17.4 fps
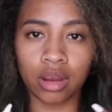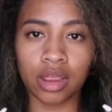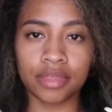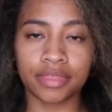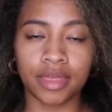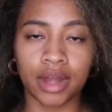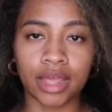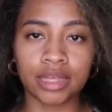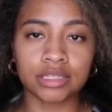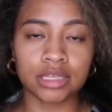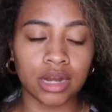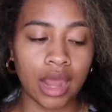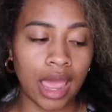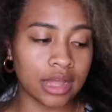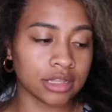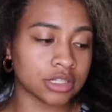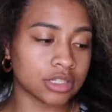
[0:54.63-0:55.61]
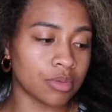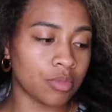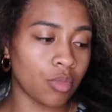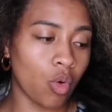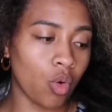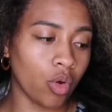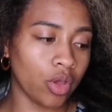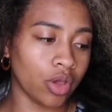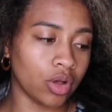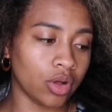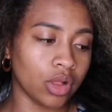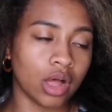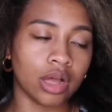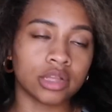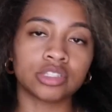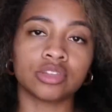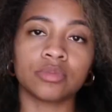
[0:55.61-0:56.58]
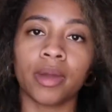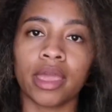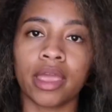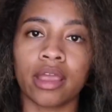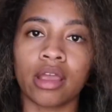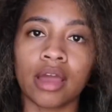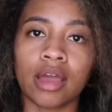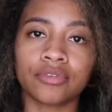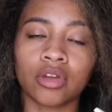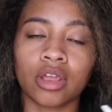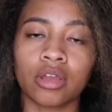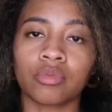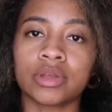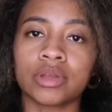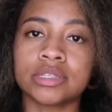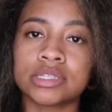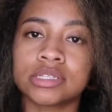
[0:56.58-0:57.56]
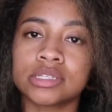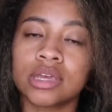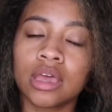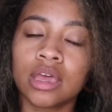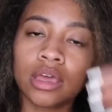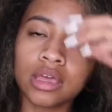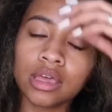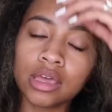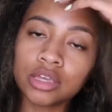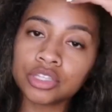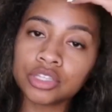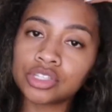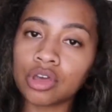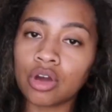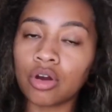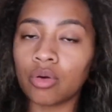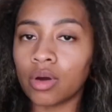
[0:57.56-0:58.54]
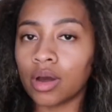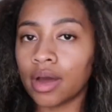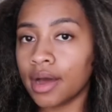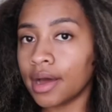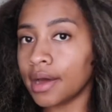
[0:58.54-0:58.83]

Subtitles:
and then I did add some oil onto my hair after I rinsed. So